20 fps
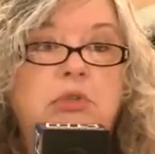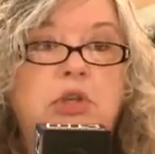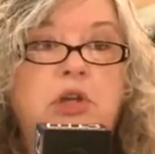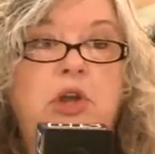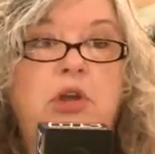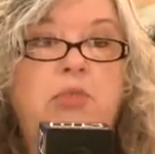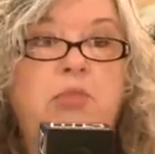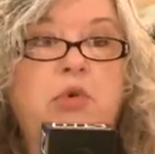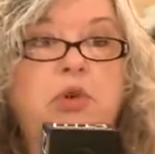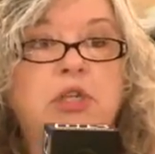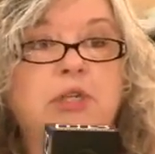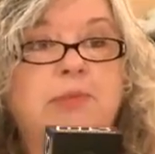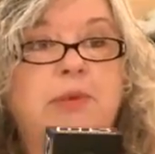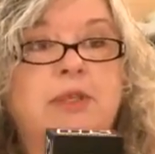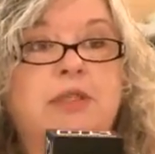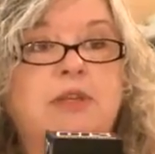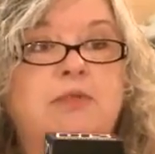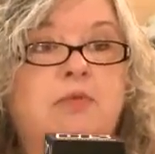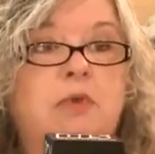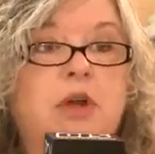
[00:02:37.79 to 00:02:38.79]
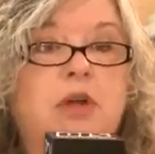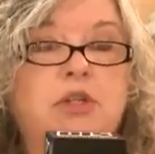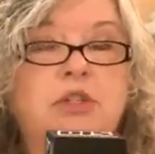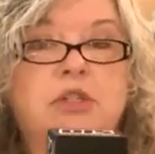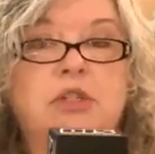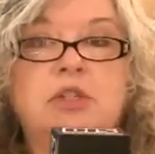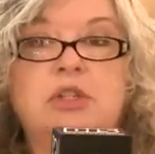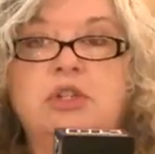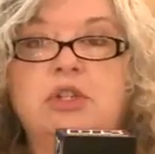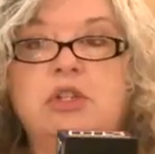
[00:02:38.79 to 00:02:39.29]
More expensive watch.
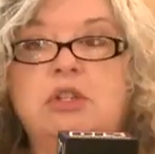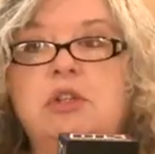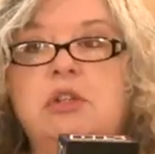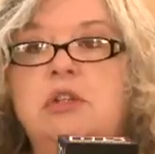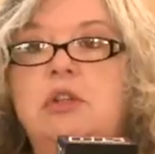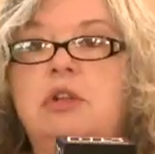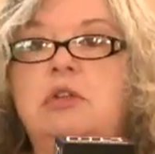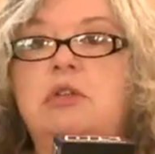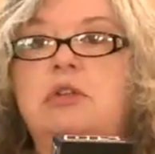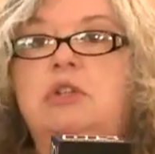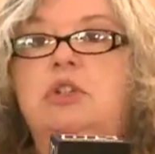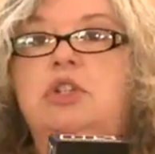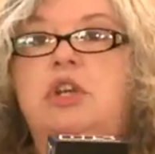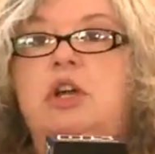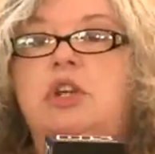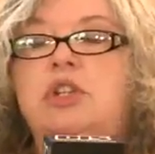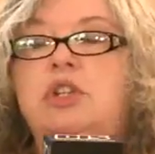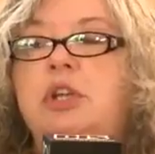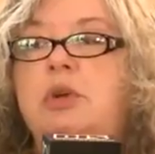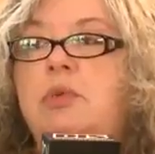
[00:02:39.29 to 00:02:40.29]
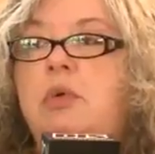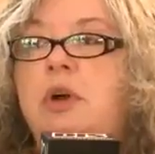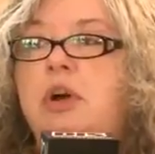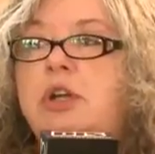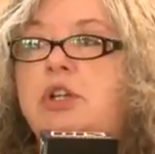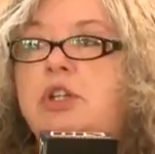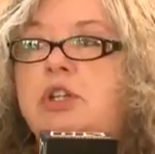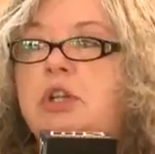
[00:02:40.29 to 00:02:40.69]
This is just a little tchotchke watch.